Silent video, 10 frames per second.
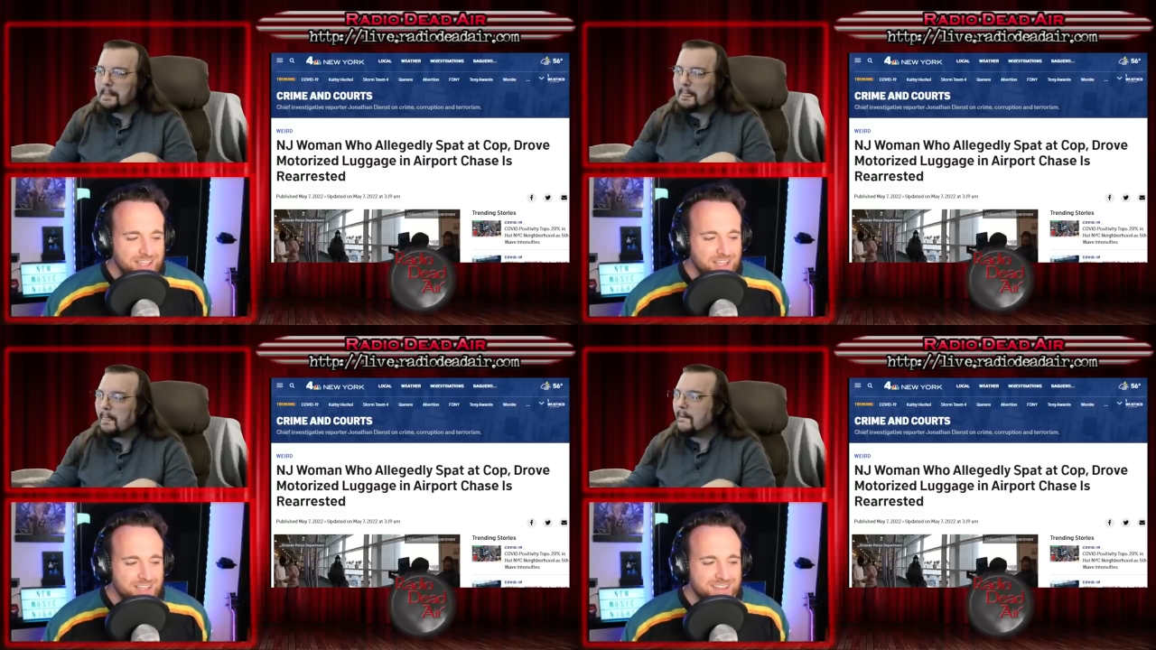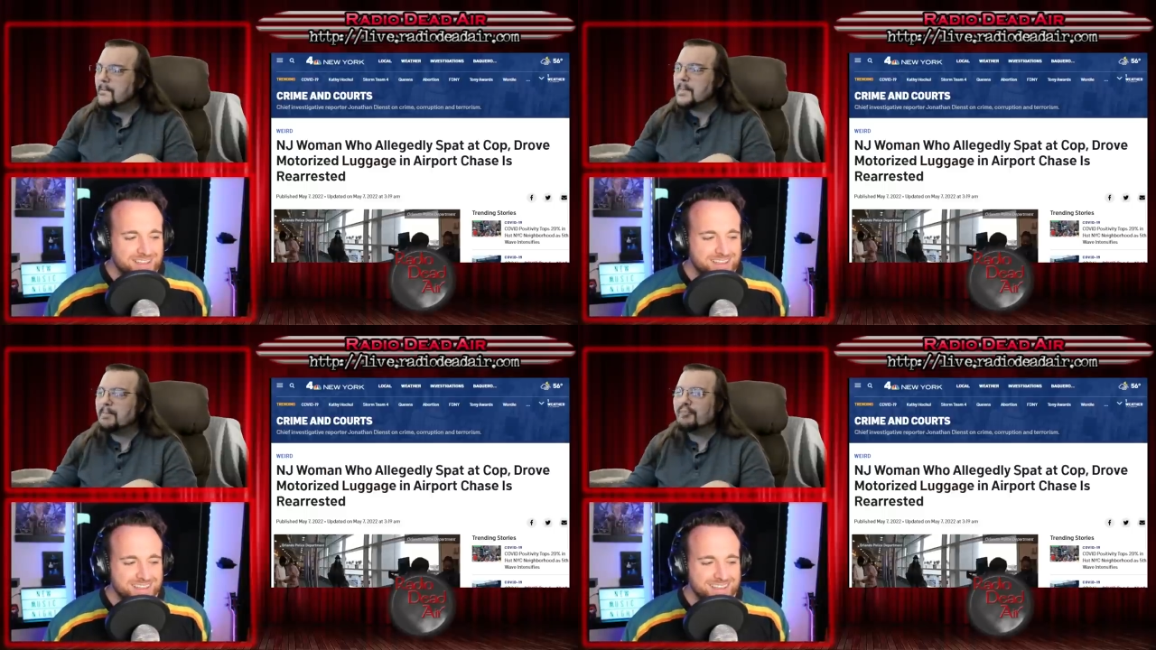
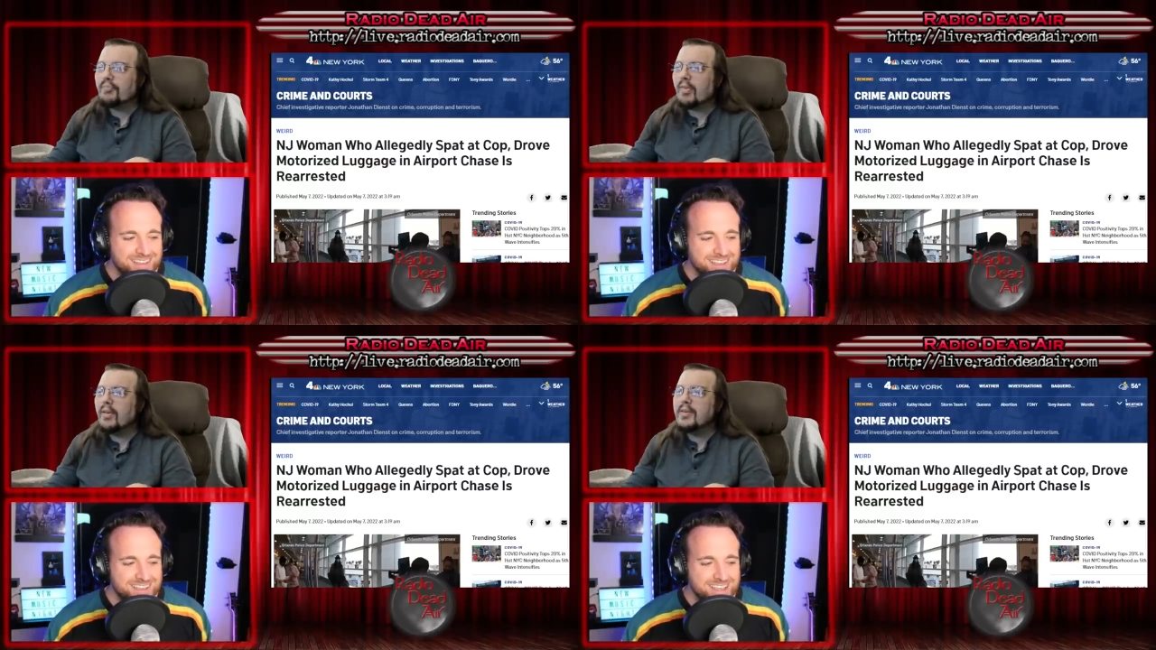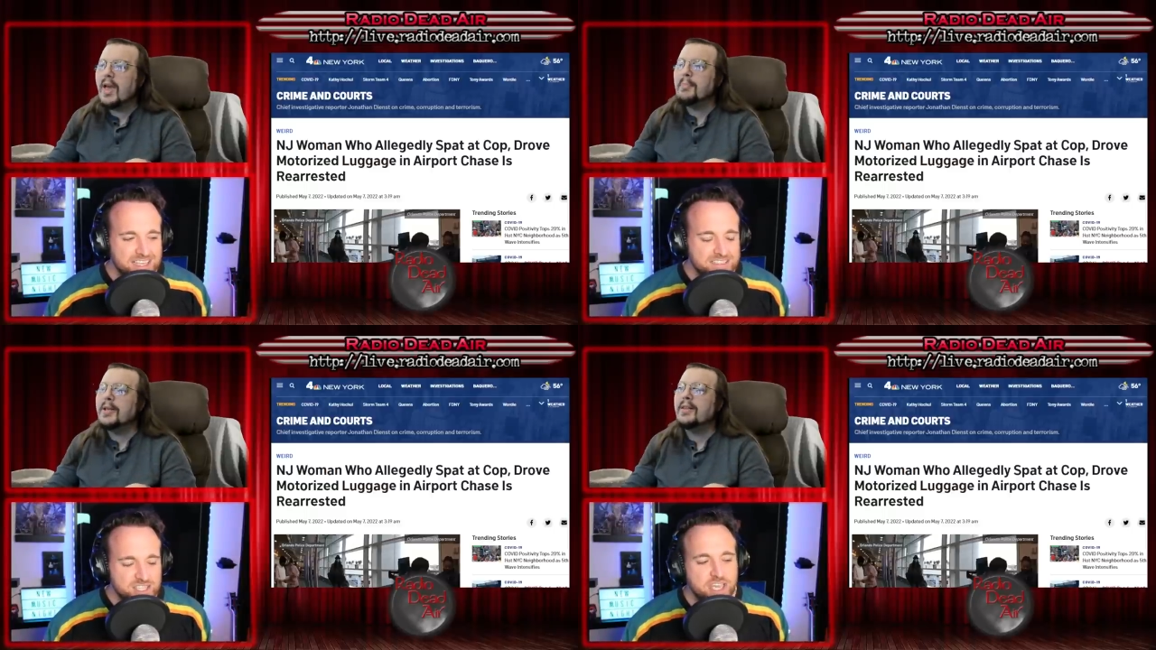Speaker 1: Ugh.
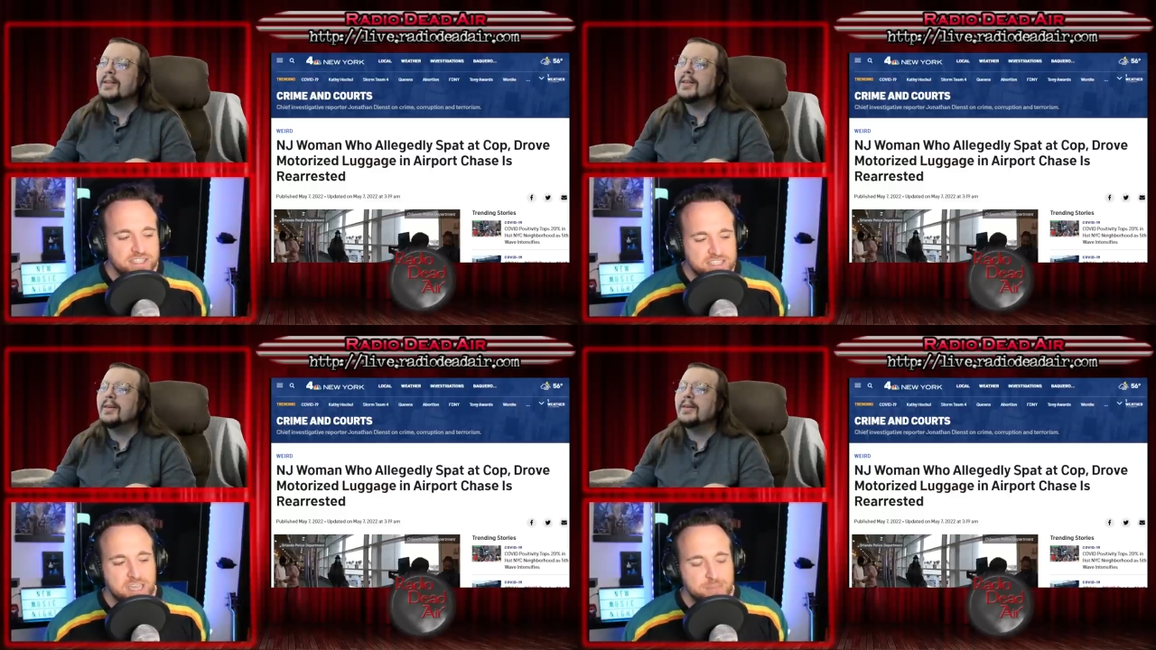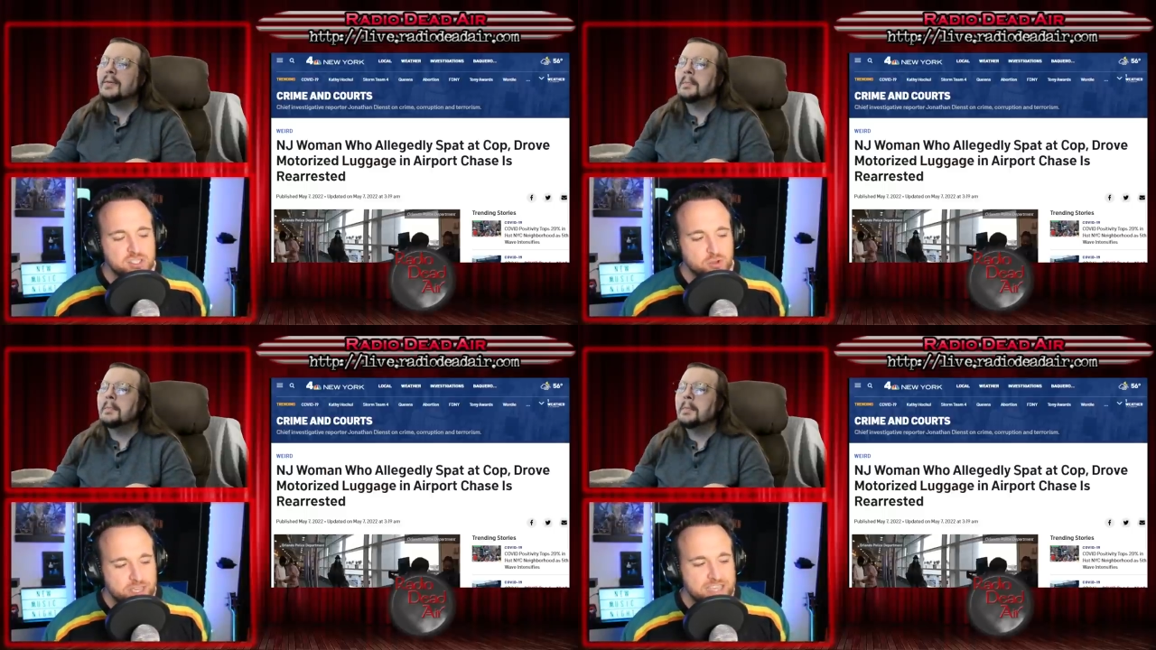Yeah, but did she get to keep
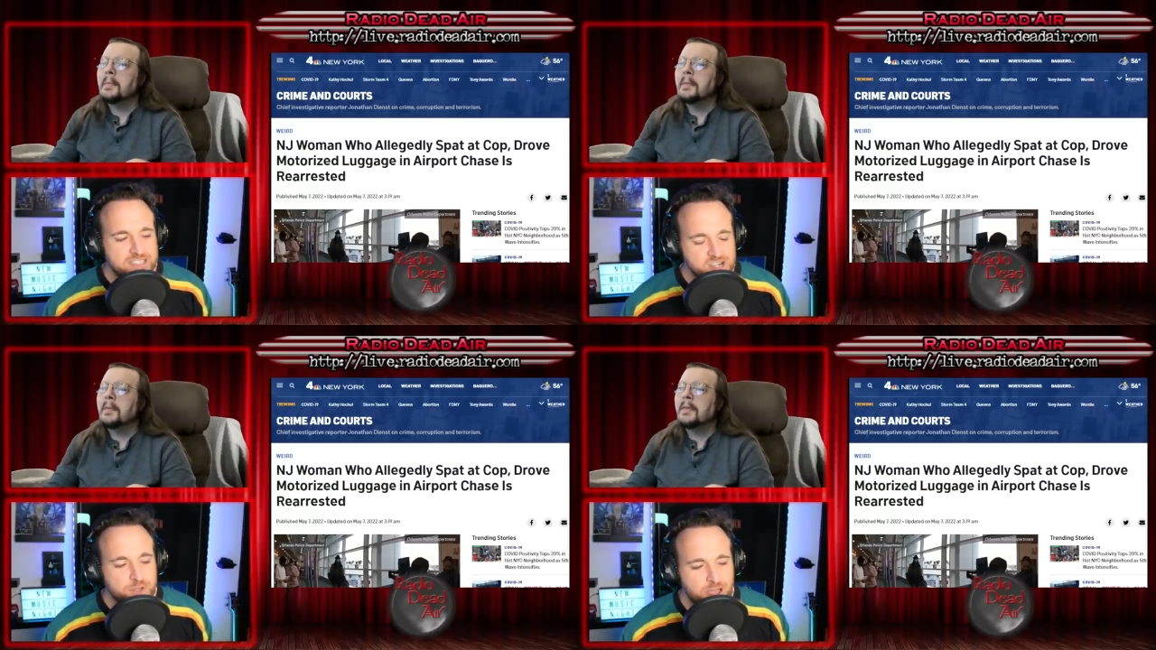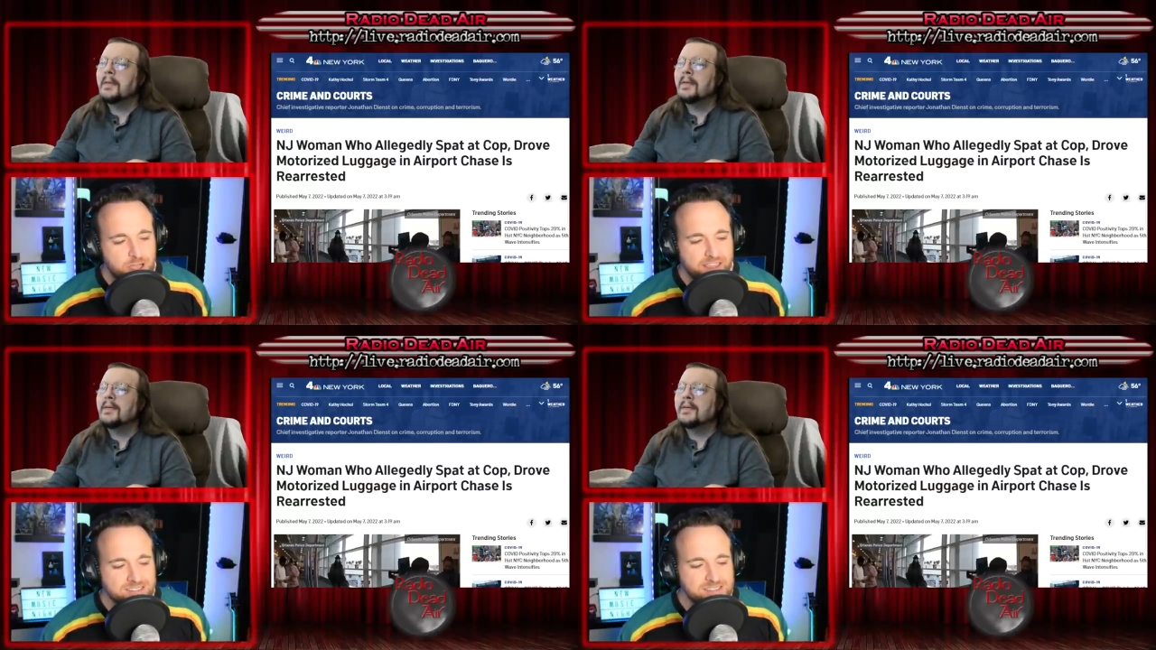her suitcase and her
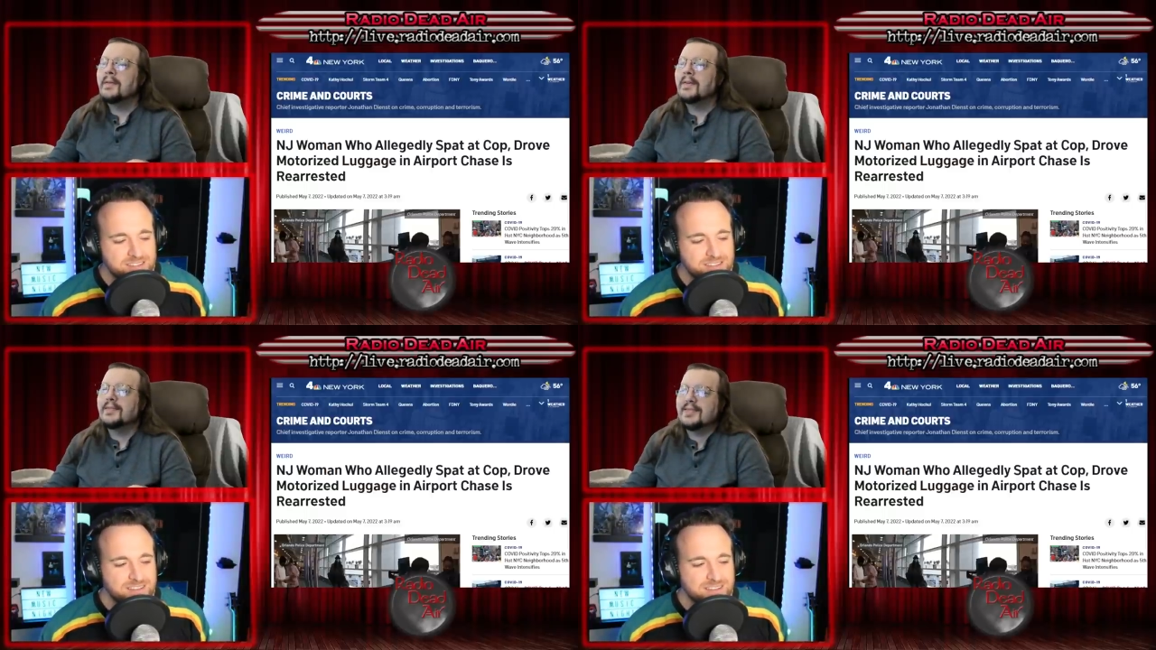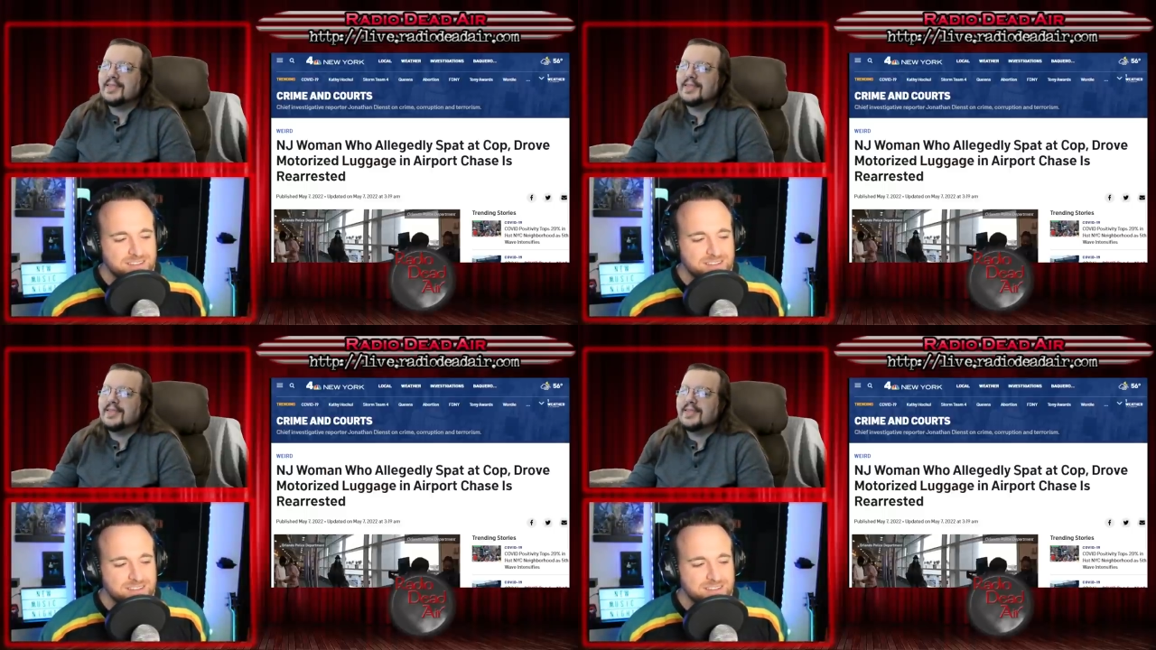belongings?